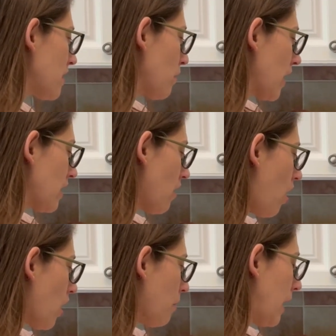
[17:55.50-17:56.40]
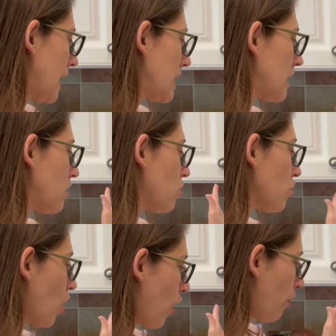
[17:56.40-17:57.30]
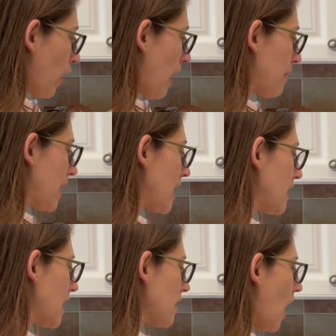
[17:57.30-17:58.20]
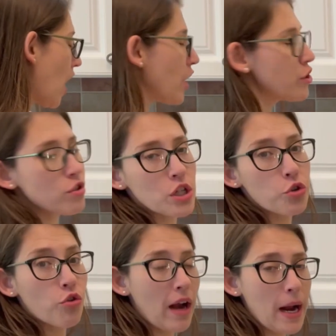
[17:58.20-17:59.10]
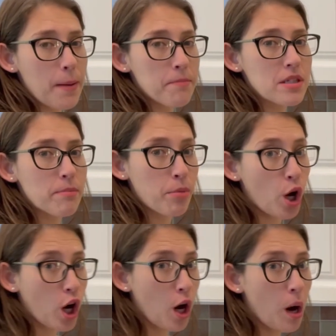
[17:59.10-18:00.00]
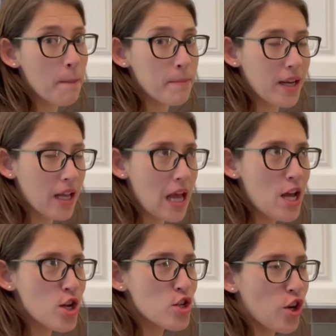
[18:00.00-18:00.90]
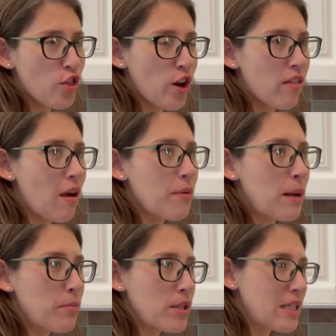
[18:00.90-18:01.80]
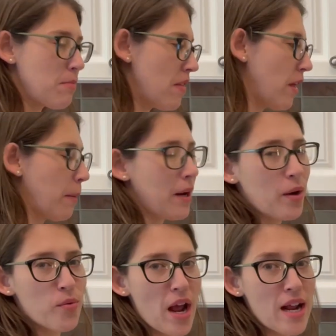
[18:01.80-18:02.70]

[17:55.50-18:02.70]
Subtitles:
one gets it hotter because it's slower. I mean, it does 100 grams per minute. Should have thought of that when I put some in there, but I